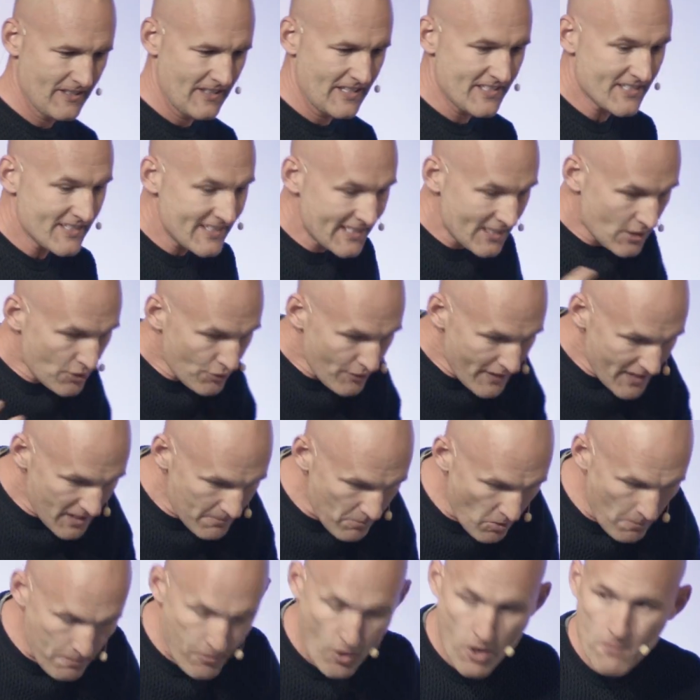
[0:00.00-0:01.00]
It's an
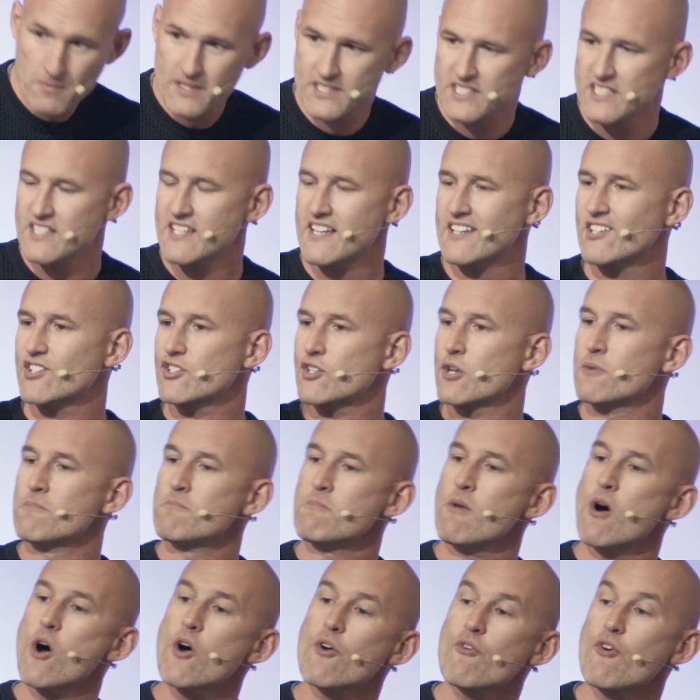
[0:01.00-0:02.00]
incredible promise. He says,
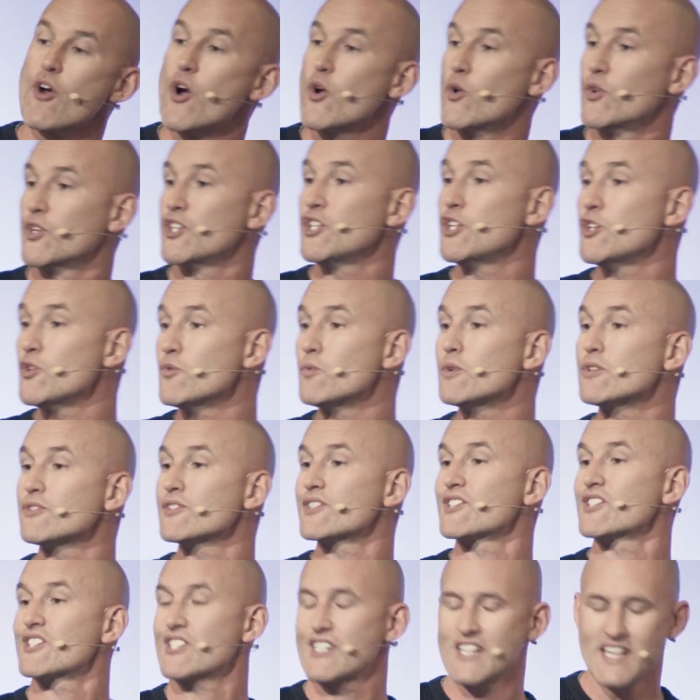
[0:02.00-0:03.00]
tomorrow you
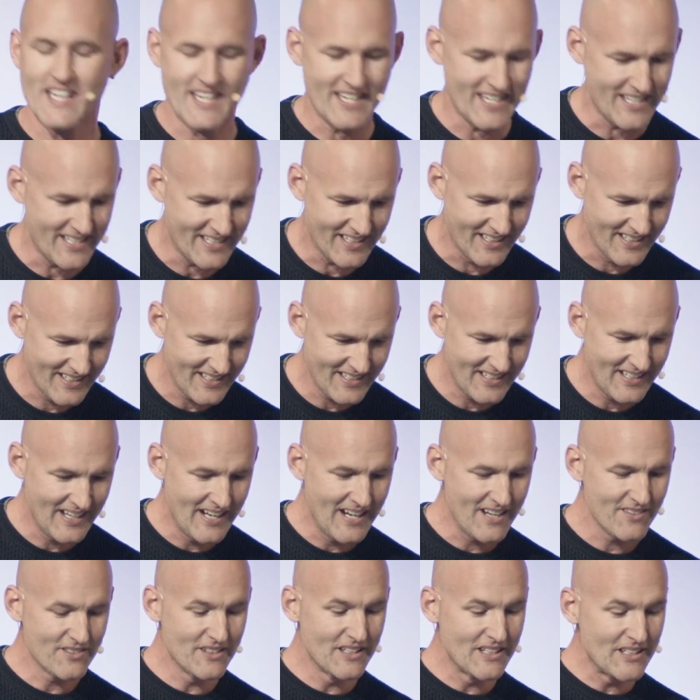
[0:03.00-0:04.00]
will see
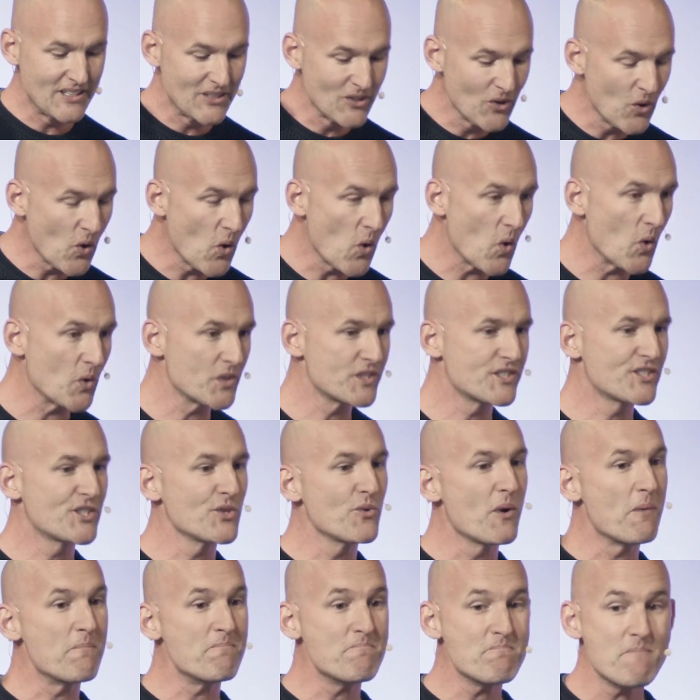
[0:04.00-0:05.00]
the Lord
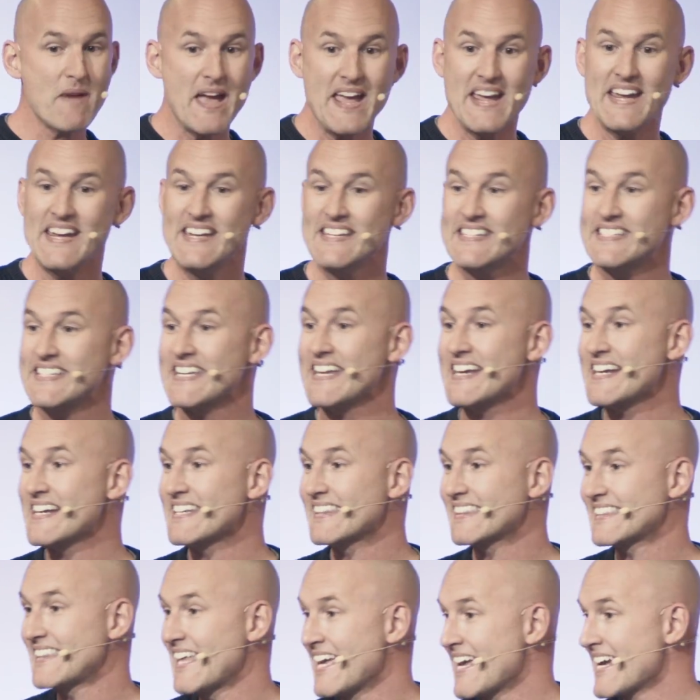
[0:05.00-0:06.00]
do
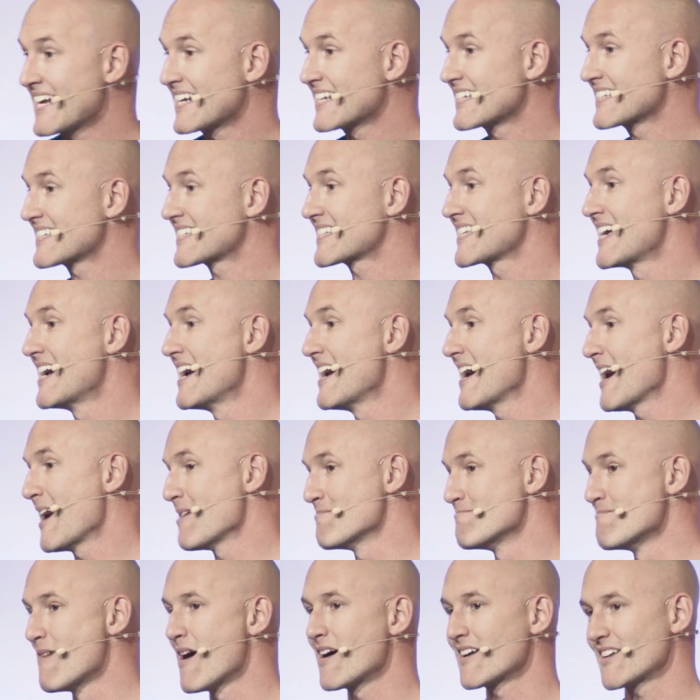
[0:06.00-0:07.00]
amazing things
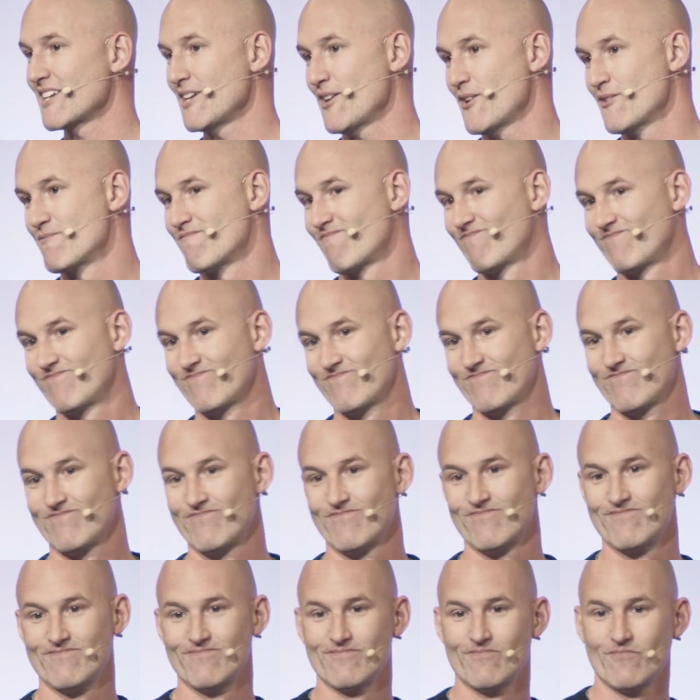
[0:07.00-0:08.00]
among you.
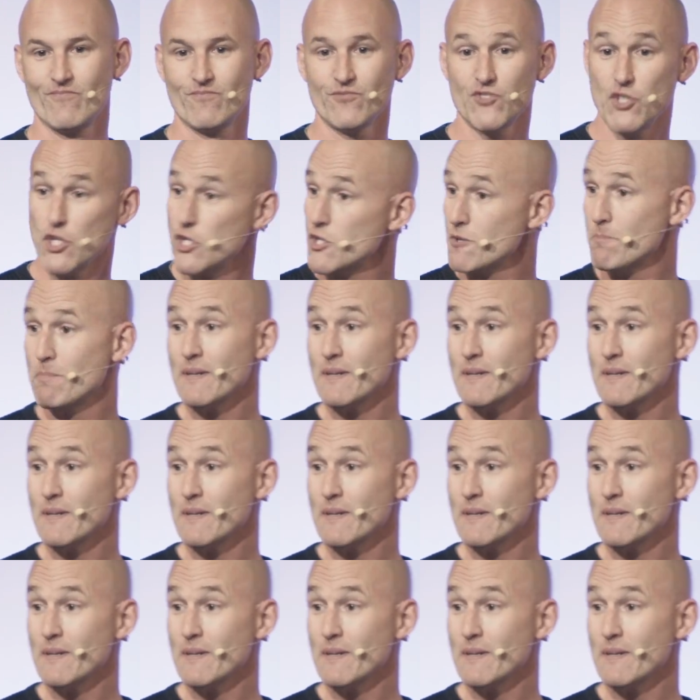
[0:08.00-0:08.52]
Do you